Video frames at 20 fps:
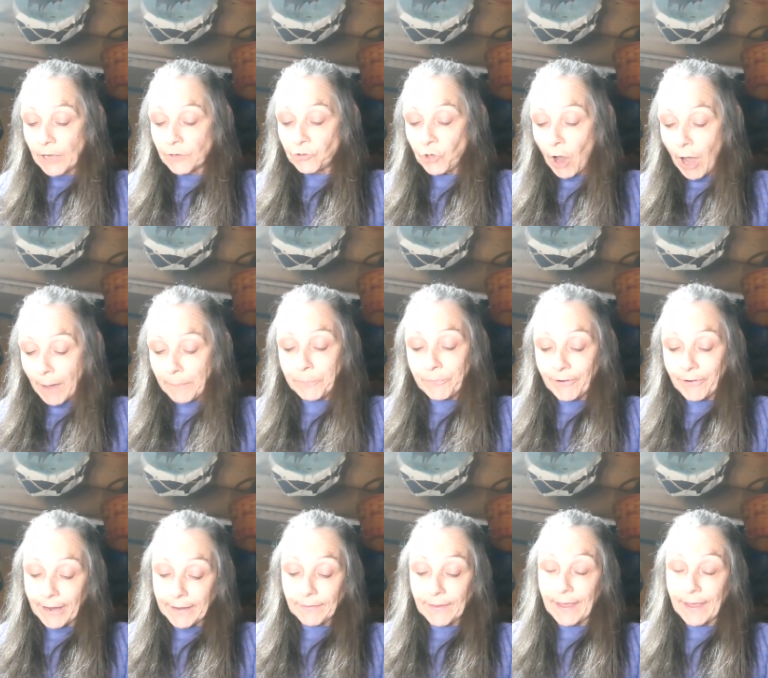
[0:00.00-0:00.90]
Top
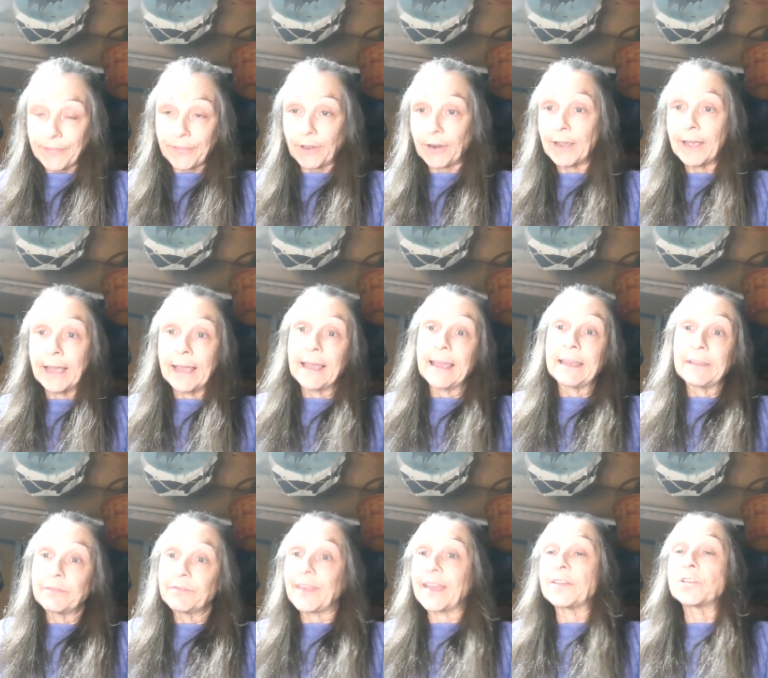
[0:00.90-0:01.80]
grain leather,
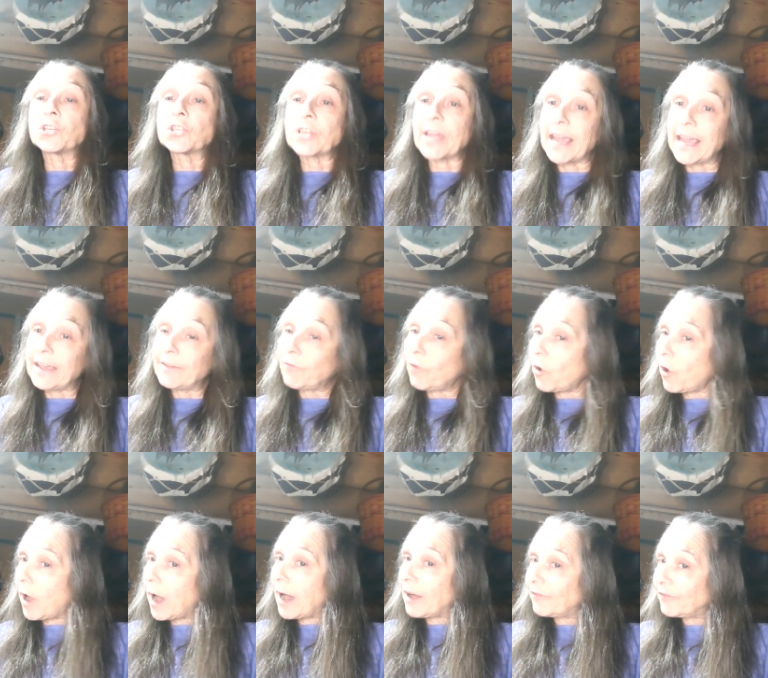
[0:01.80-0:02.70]
they shave
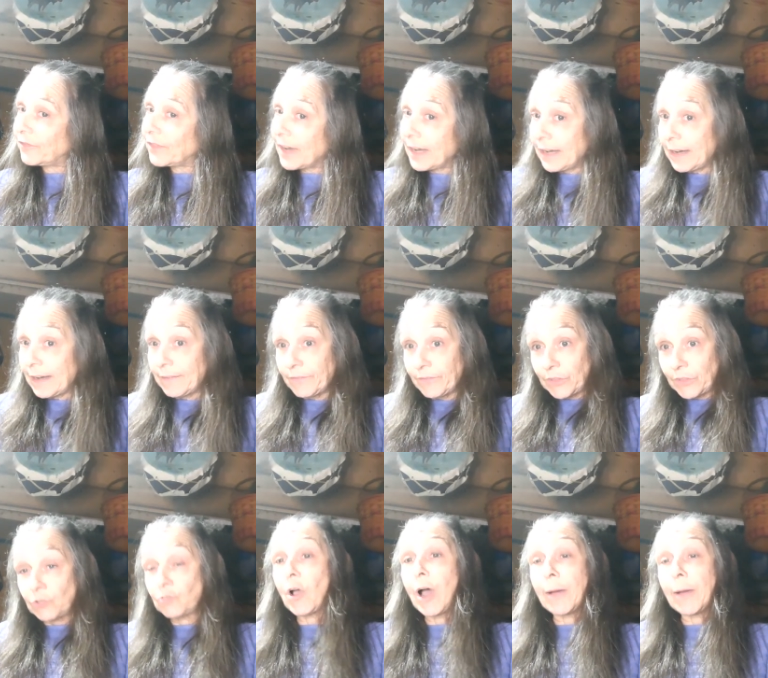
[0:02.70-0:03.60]
off
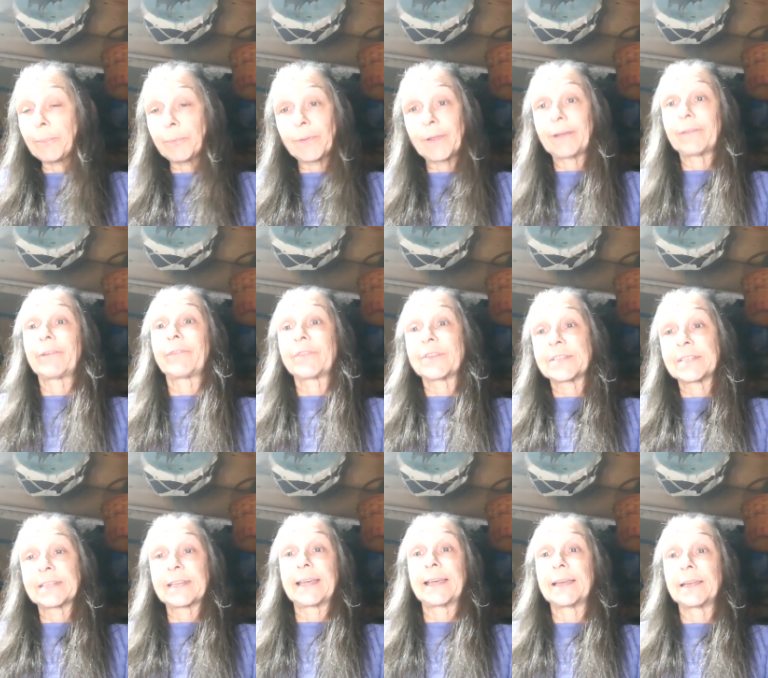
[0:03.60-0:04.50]
the top layer of the
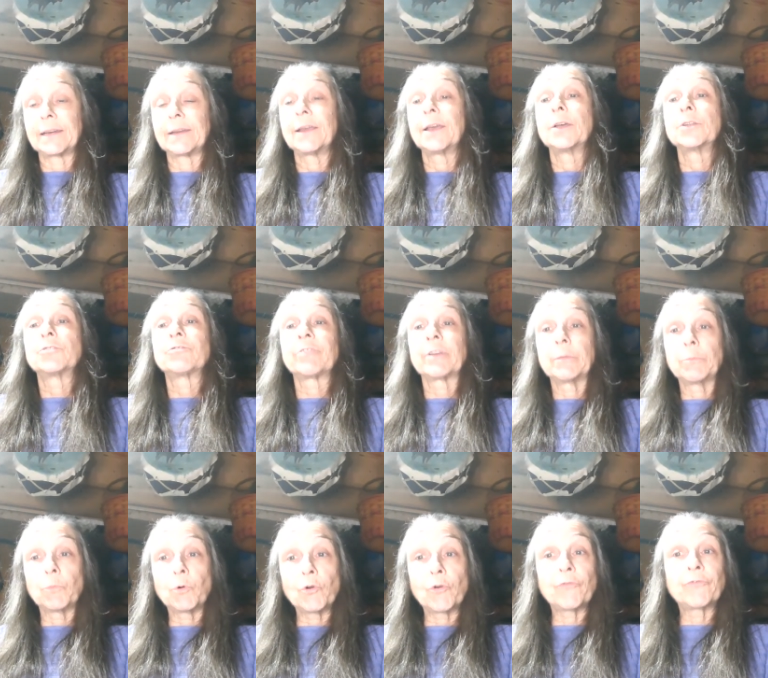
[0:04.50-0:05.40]
skin to
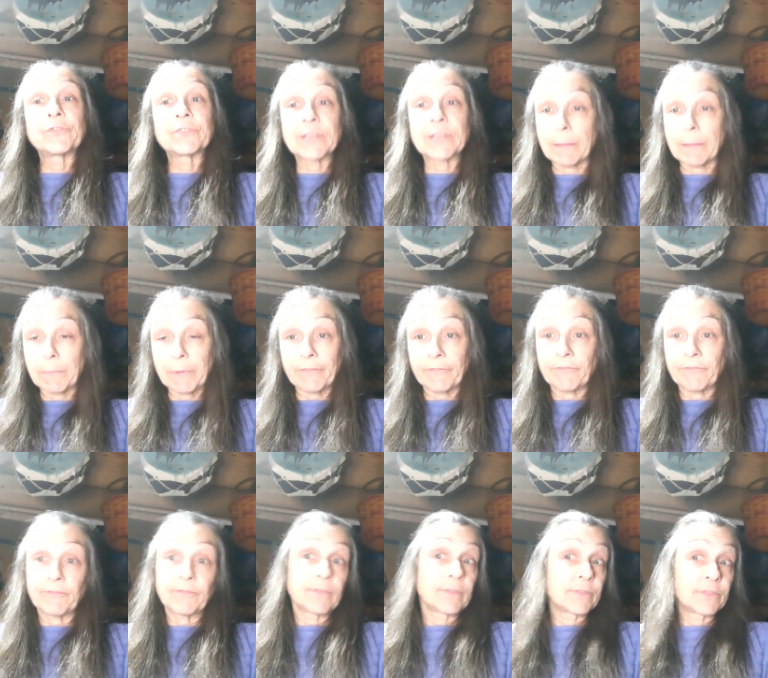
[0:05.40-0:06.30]
remove some
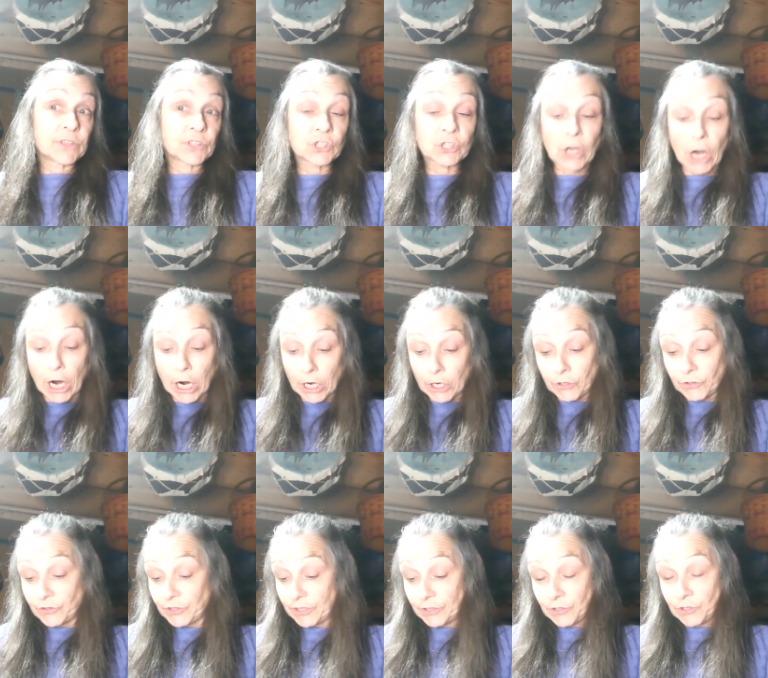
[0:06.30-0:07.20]
of the
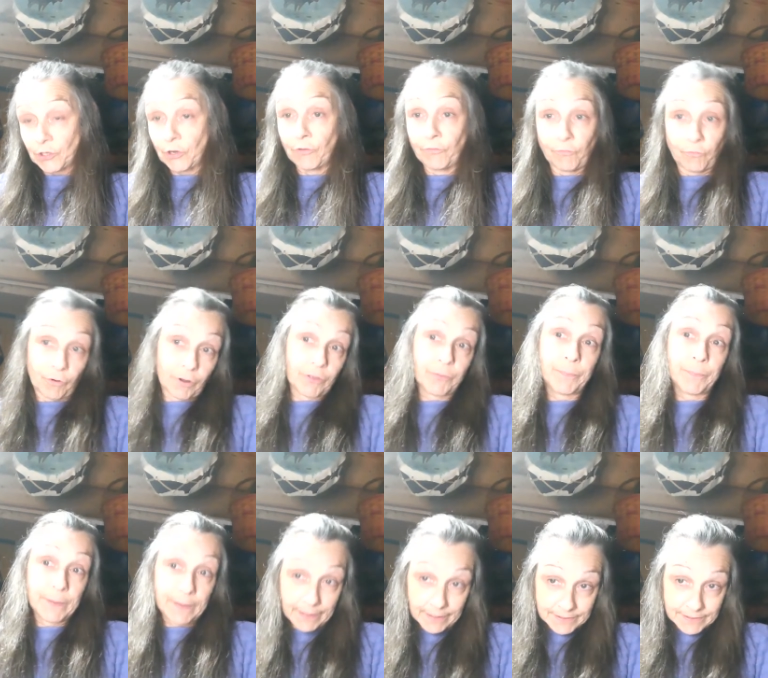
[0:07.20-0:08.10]
scars and so forth
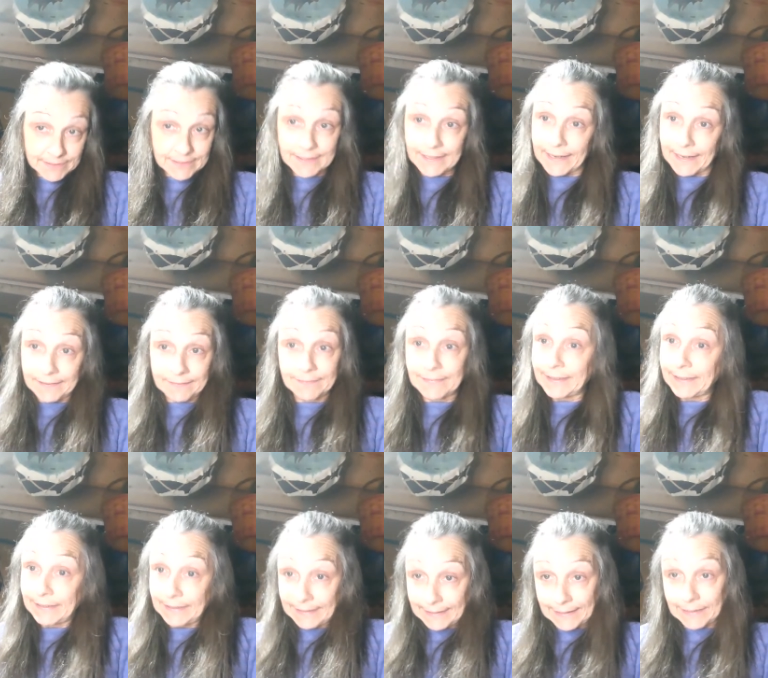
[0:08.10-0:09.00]
because again,
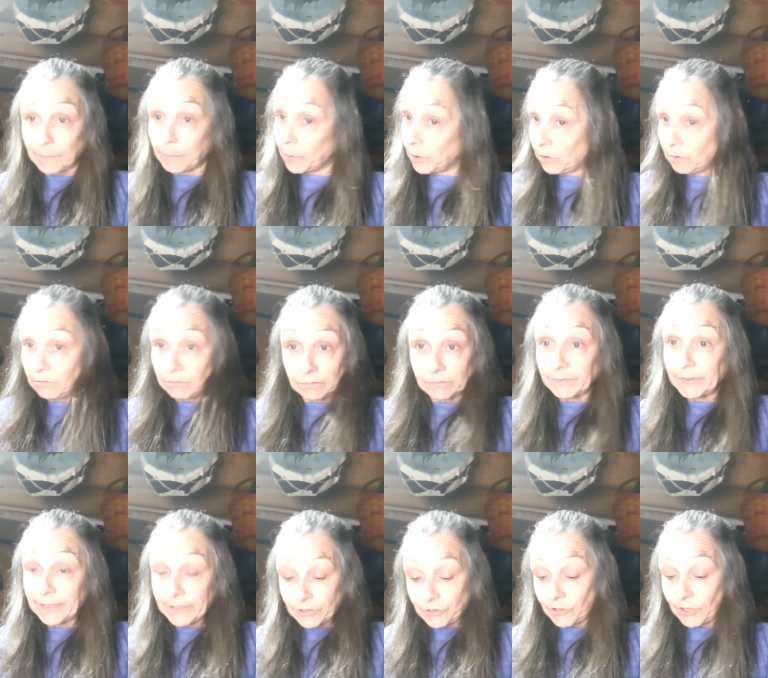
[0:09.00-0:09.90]
an animal
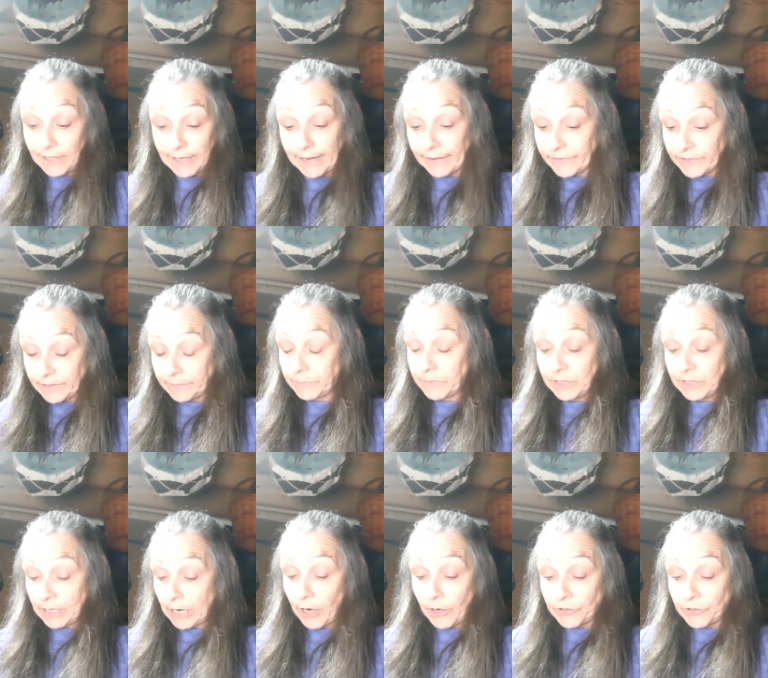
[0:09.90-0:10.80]
is going to have some
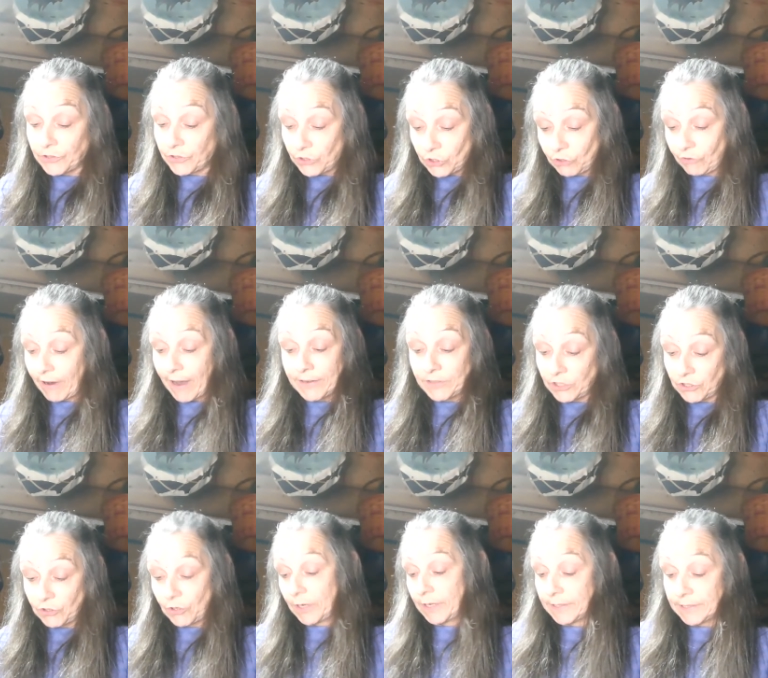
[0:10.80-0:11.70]
scars and
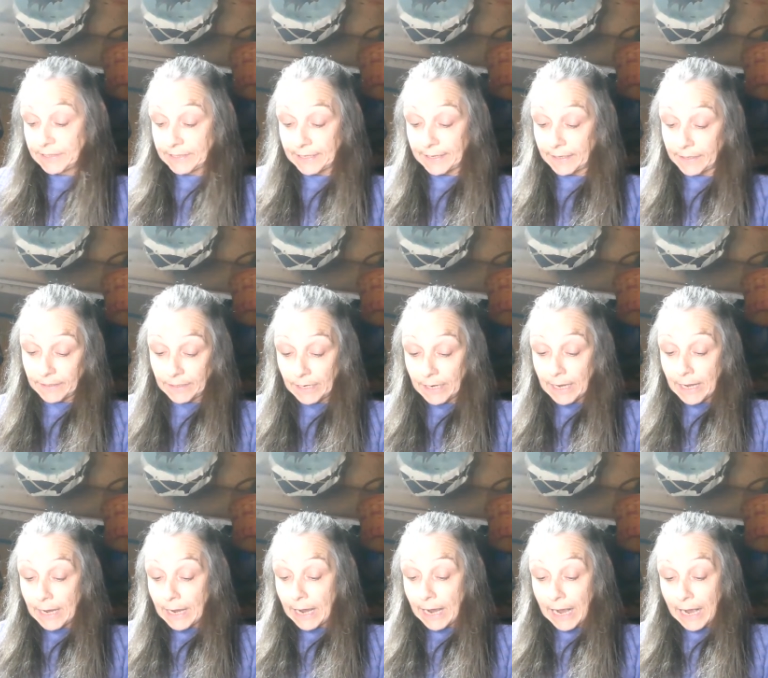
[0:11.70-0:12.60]
scratches on its skin.
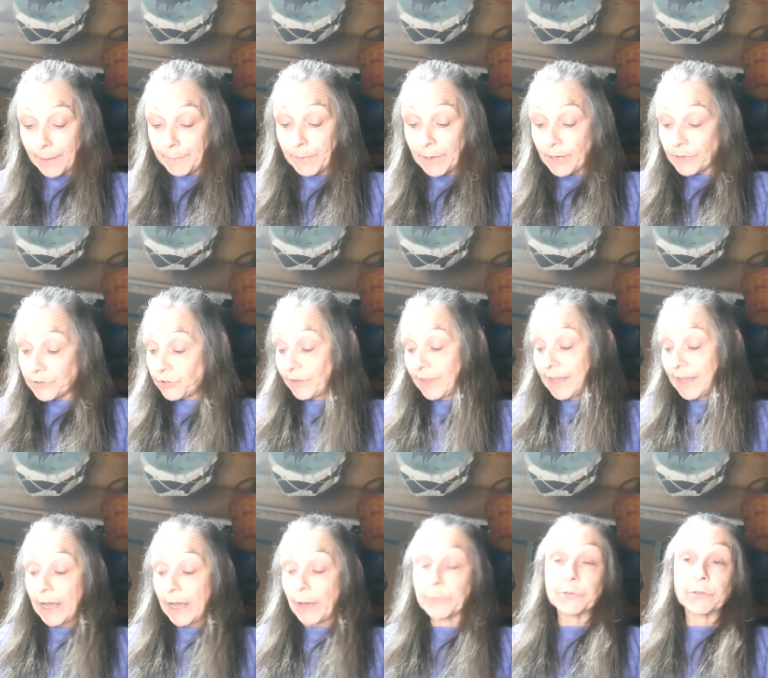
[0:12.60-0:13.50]
Um, so
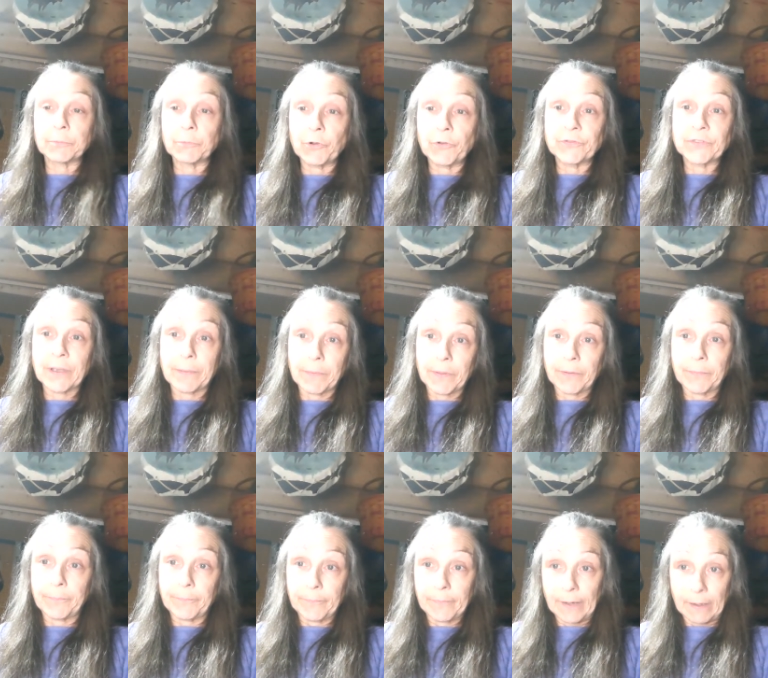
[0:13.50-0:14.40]
that helps remove some of
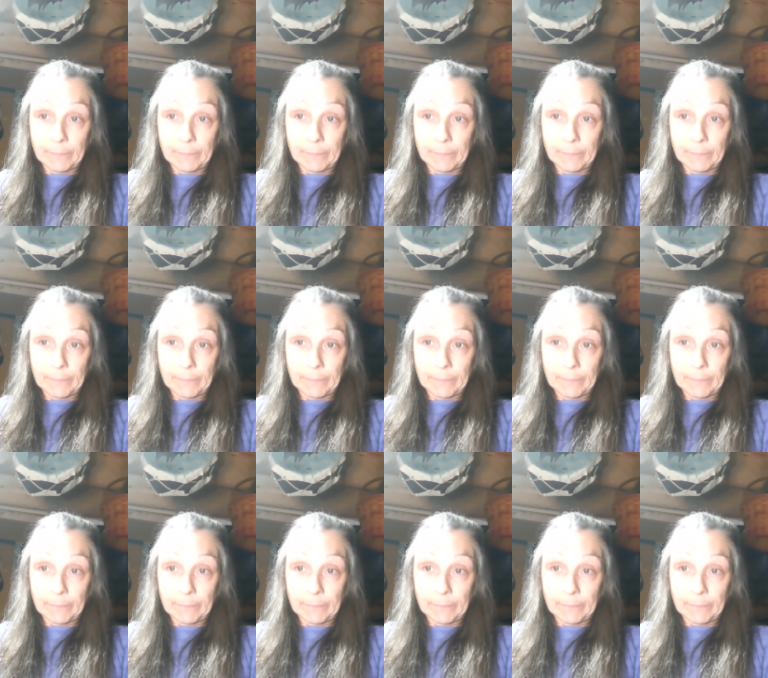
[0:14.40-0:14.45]
the